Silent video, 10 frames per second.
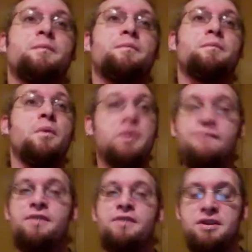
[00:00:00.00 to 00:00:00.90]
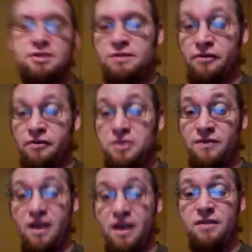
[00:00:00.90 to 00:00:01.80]
But when you finish those first
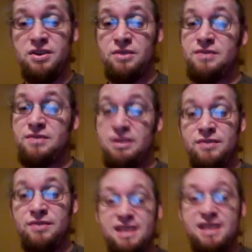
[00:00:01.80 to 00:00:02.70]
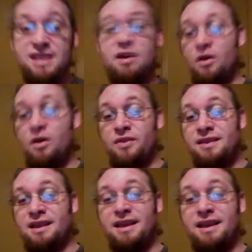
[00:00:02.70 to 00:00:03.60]
5 issues and you see all the
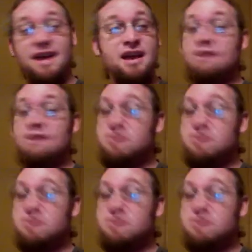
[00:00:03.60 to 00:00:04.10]
key-ins,